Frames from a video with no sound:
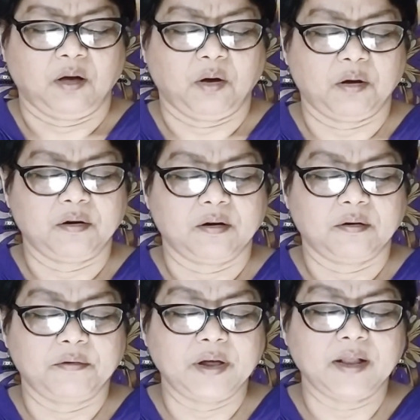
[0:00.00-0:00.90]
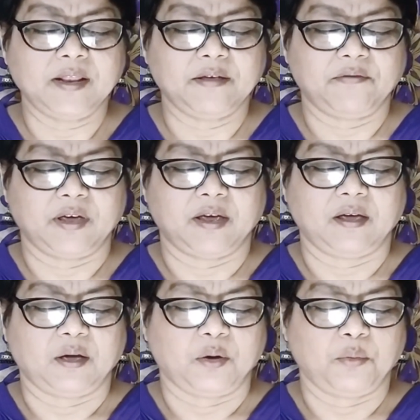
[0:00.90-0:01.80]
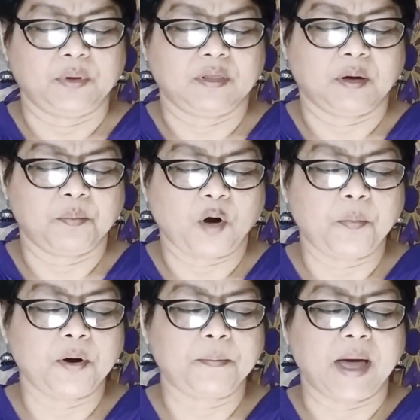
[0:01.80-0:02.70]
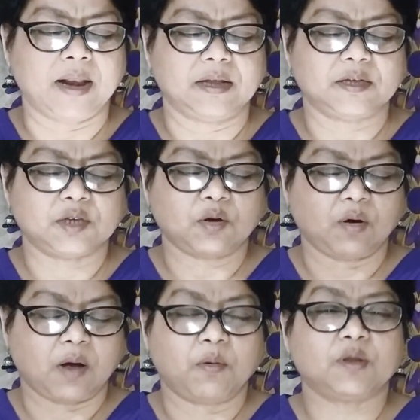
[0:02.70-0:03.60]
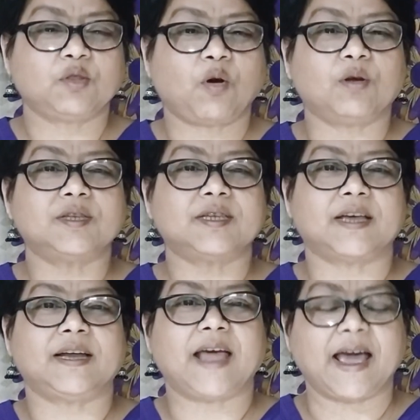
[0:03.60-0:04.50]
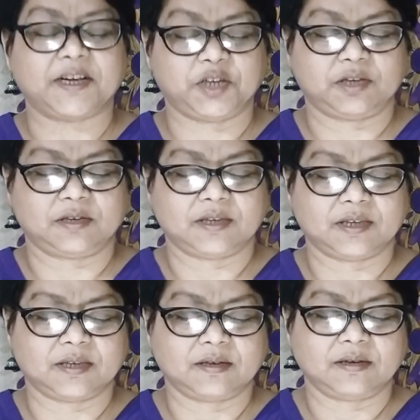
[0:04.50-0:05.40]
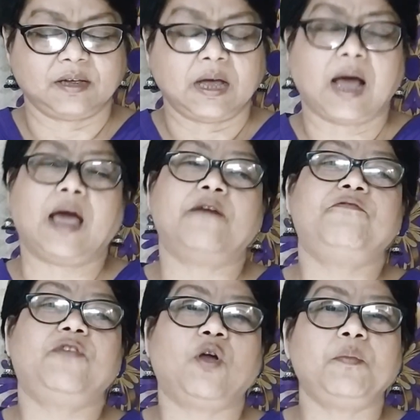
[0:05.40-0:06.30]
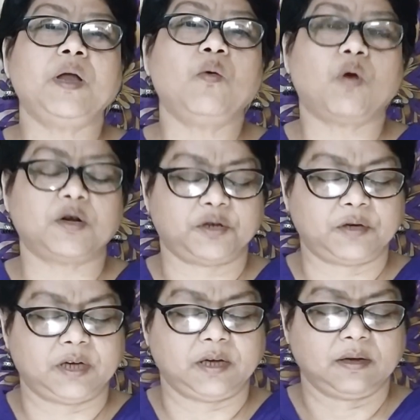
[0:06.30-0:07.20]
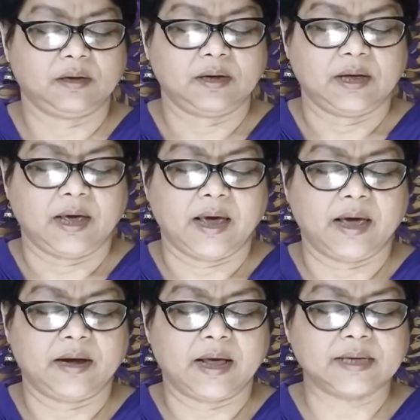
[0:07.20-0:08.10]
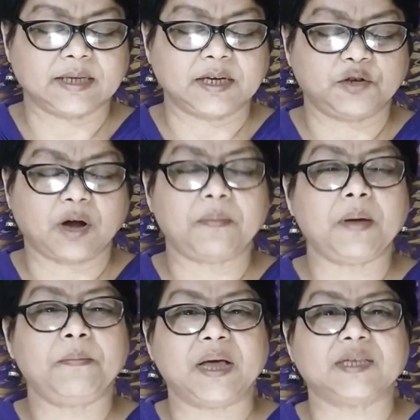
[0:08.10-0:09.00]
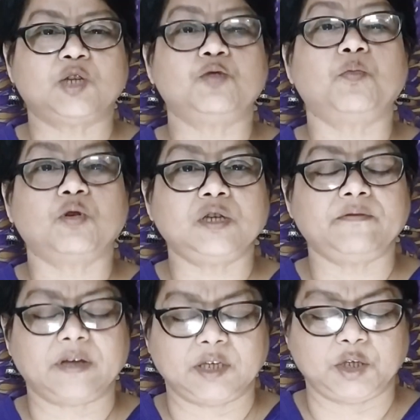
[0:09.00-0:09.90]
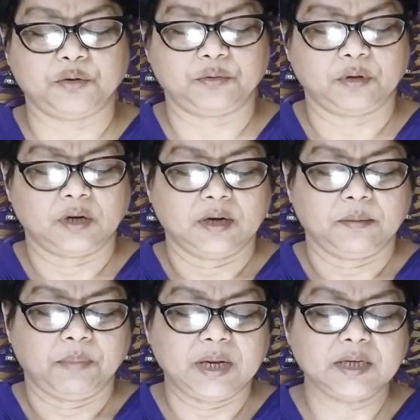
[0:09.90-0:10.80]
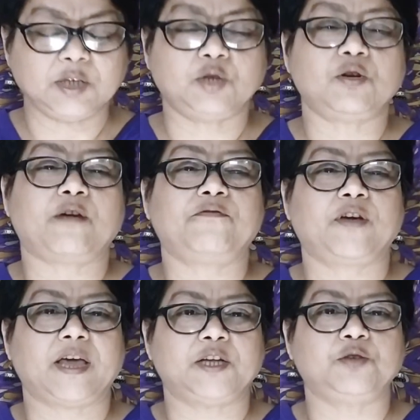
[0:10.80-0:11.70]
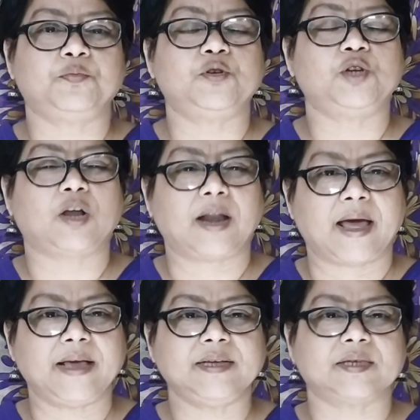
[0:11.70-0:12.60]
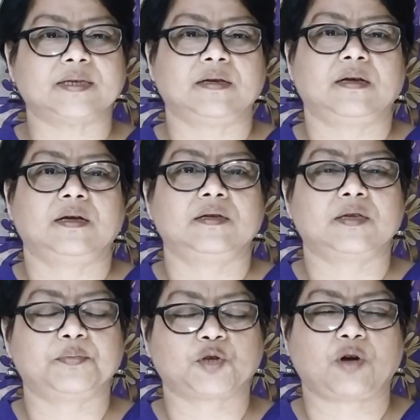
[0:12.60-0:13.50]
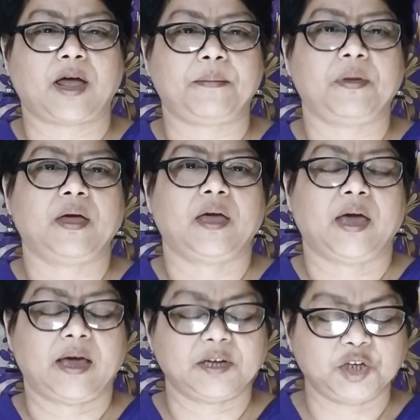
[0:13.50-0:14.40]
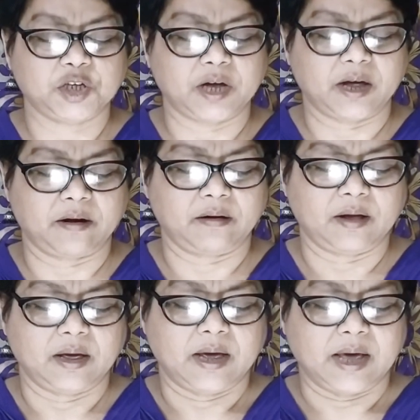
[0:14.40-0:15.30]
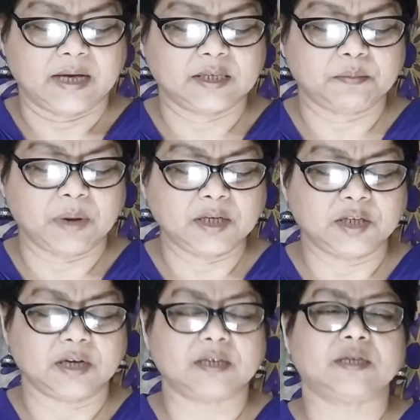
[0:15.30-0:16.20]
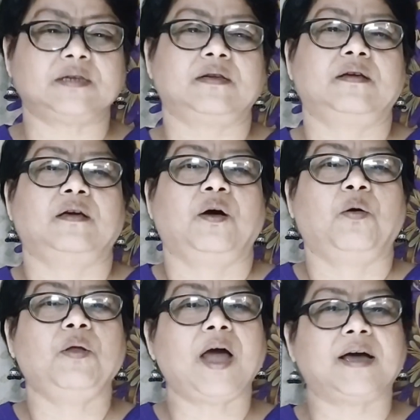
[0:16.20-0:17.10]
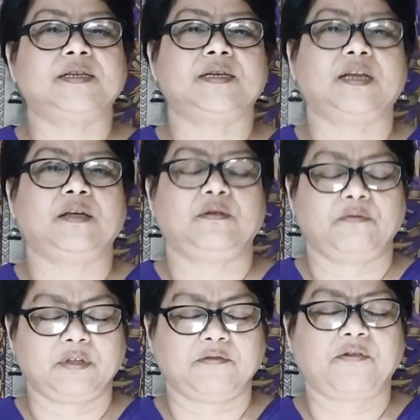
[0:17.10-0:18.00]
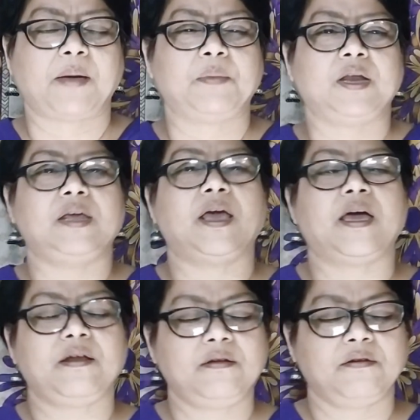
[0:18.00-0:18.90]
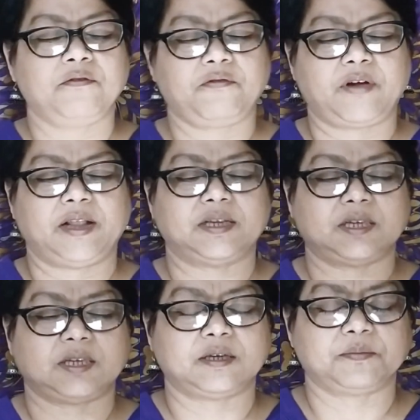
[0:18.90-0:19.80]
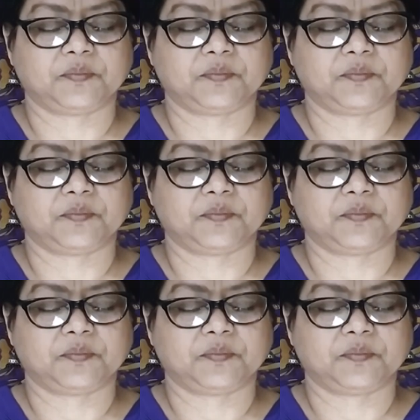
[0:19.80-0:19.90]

on a real living with a proper balance on our thoughts and actions. I am Philomena Warjari, and as I try my best to motivate you, please do not forget to put your likes, subscribe and share as much as wholeheartedly with family and friends.